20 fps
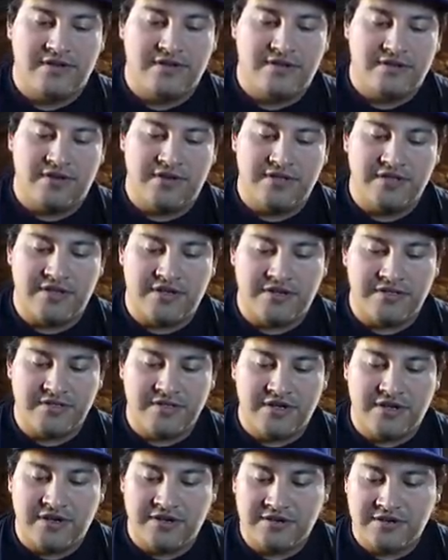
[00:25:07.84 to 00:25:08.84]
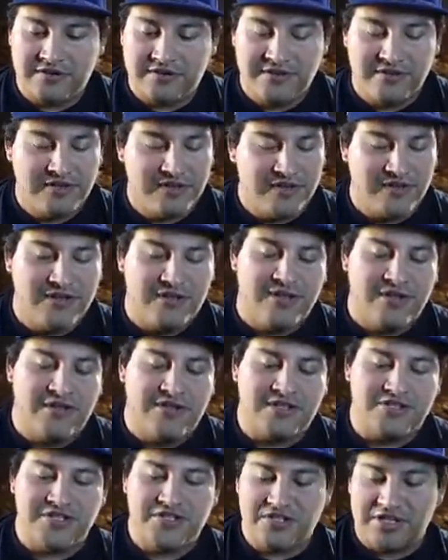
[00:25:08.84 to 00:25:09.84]
Ah, there's a dog.
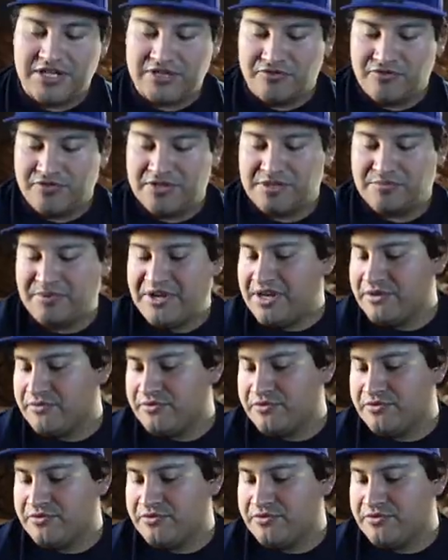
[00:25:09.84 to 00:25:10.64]
Let's just get through this pack real